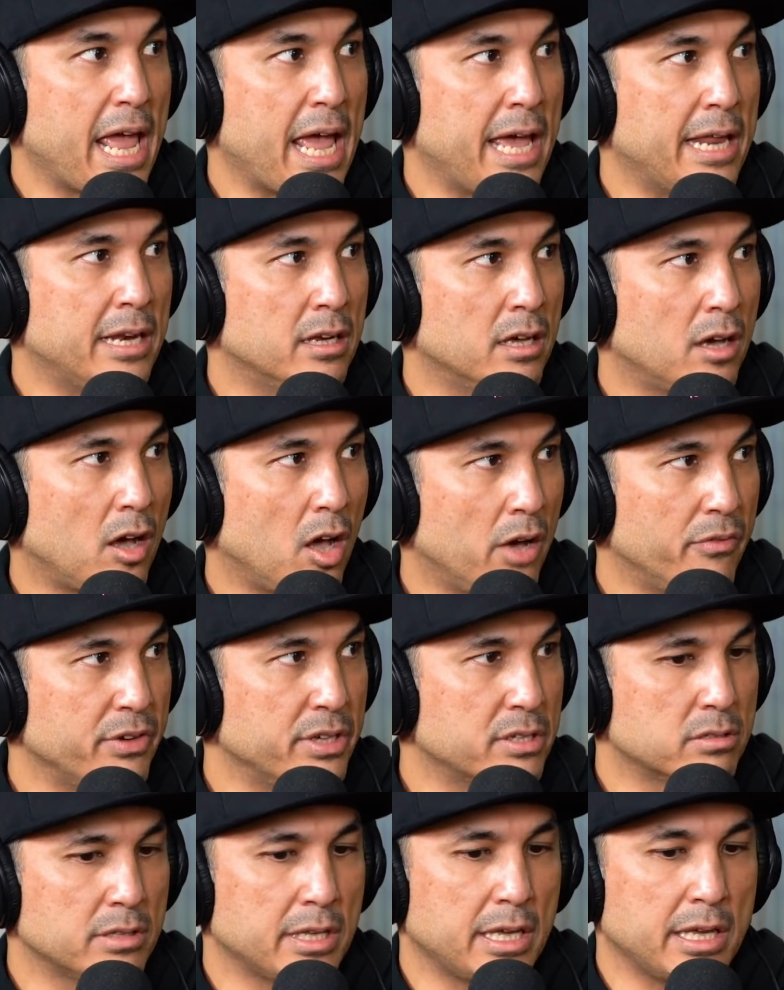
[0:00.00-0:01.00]
And
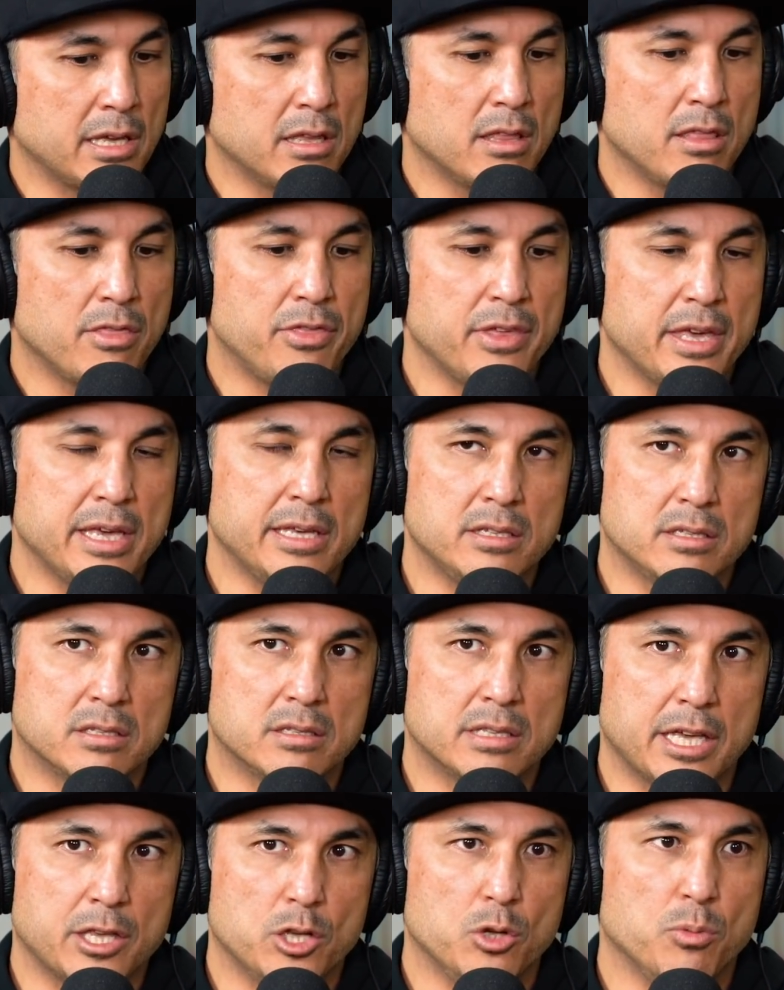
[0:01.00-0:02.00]
obviously,
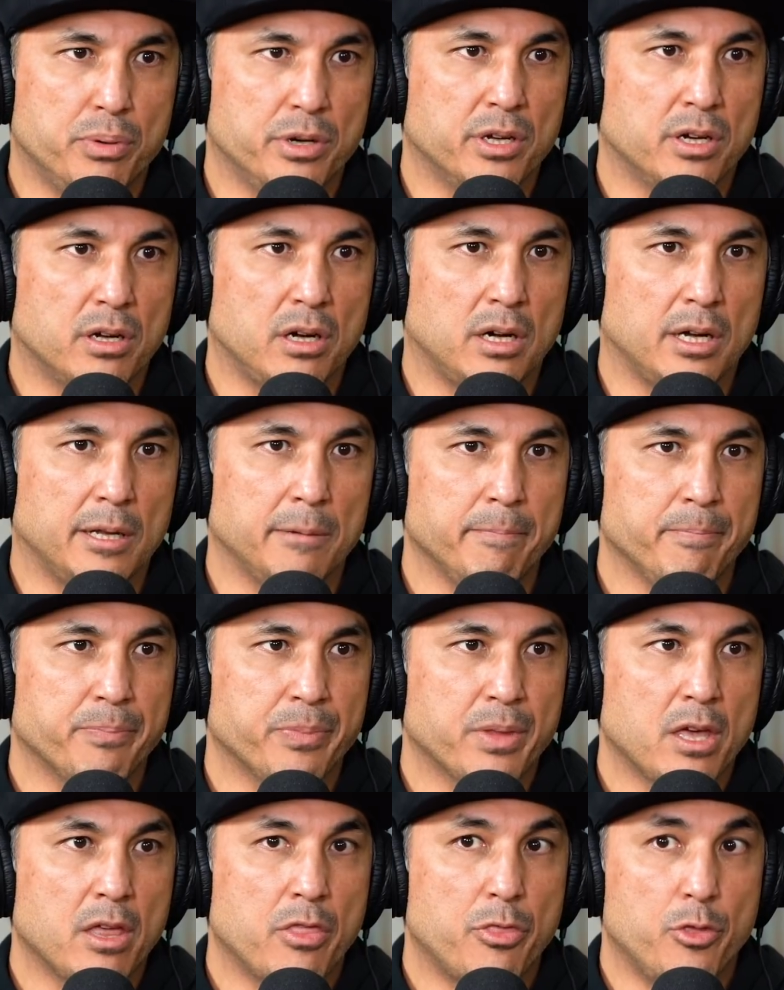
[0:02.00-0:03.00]
these that you put on,
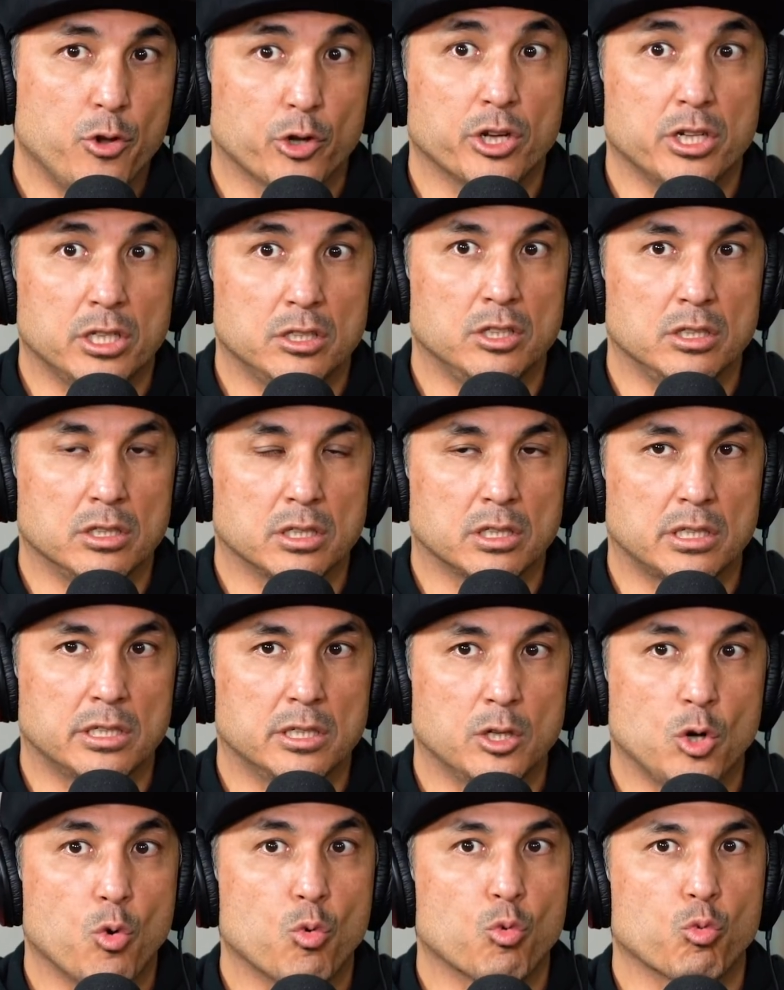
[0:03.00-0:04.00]
they're going to
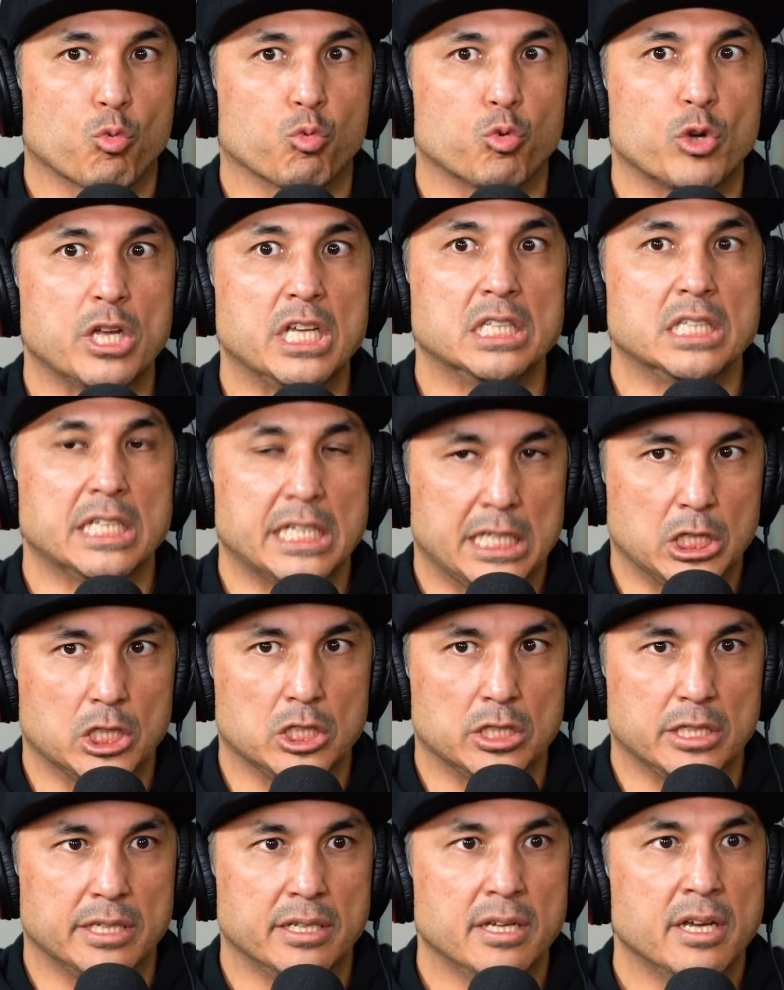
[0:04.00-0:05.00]
look really
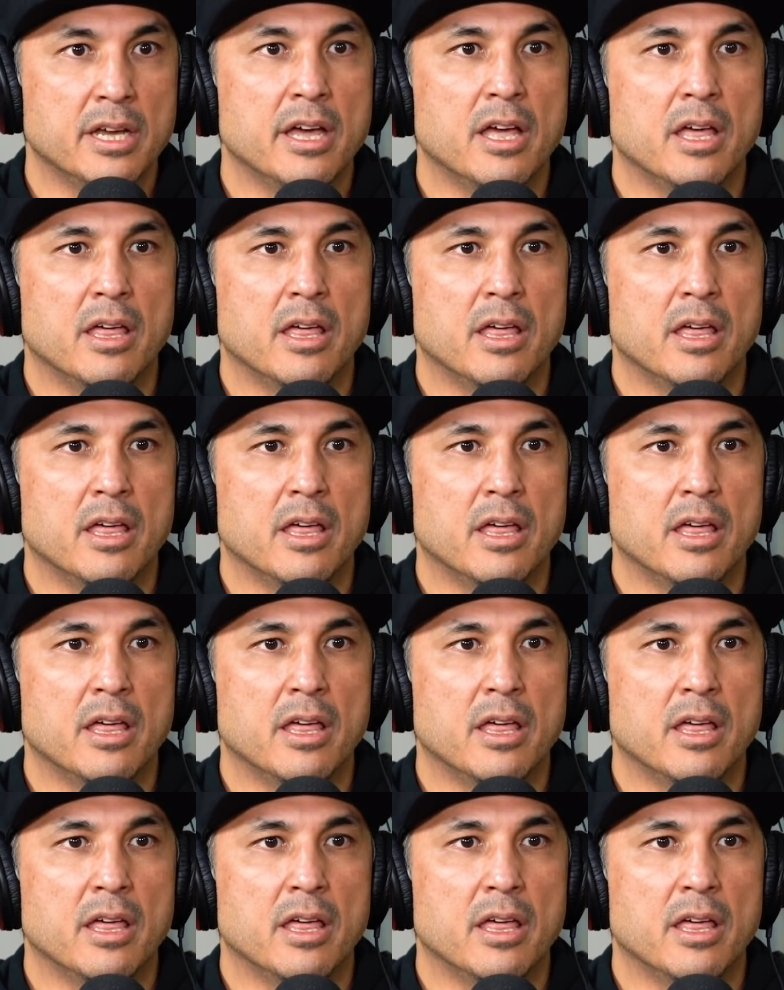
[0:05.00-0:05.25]
good.